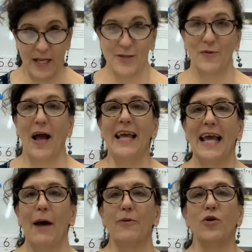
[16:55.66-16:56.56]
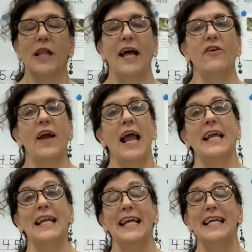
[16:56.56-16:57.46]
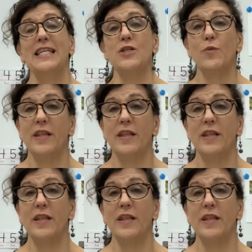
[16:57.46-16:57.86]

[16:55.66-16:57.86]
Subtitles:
that's right, capital letter, and it ends